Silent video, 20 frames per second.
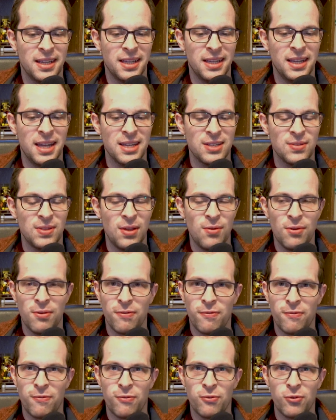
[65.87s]
So they were
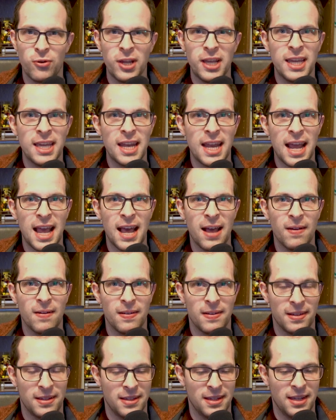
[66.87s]
freaking out,
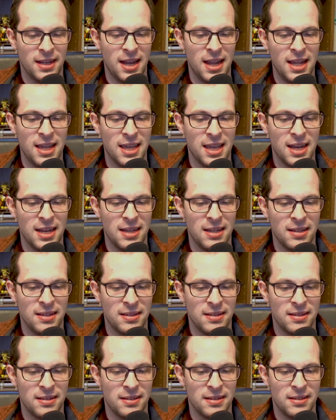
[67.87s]
and I get it.
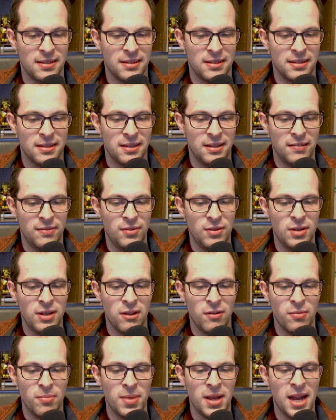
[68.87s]
If you've
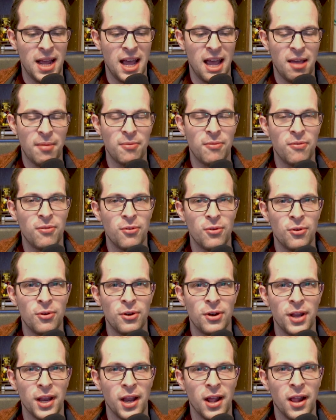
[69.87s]
never been high
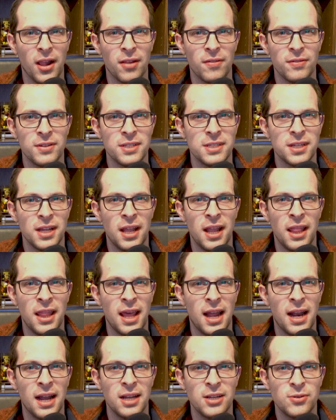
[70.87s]
before and all of a sudden
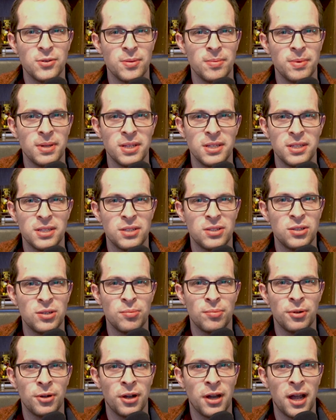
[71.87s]
that ice cream gets you
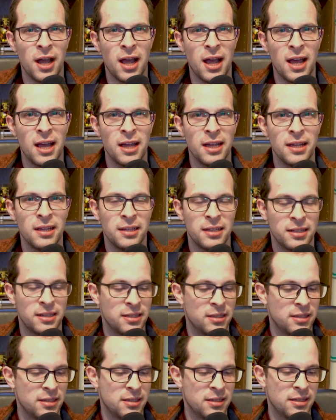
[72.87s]
super high.
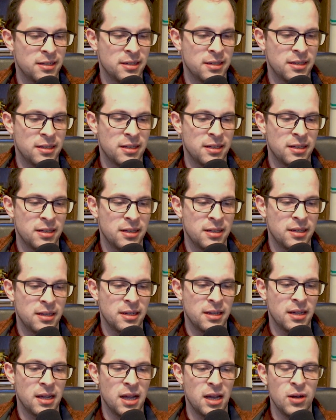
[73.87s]

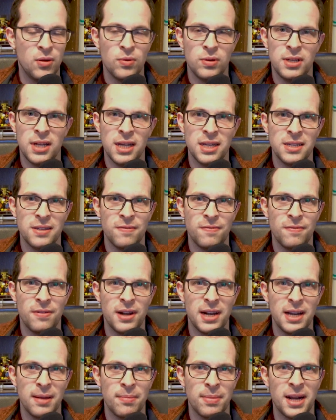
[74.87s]
I knew it tasted
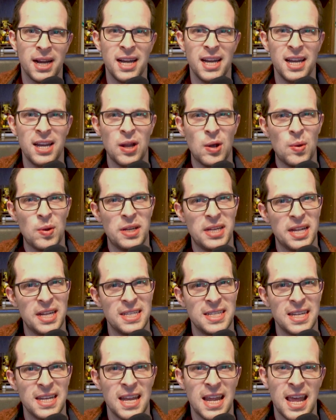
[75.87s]
funny, but I didn't know it
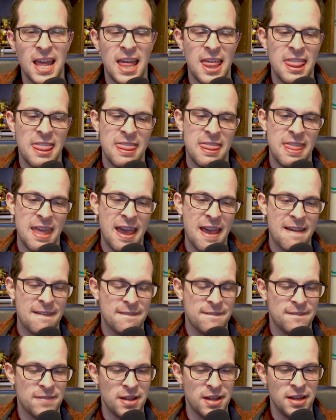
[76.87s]
tasted
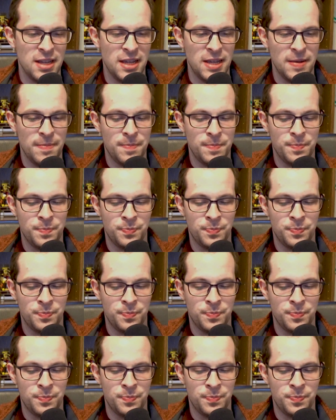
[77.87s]
that funny.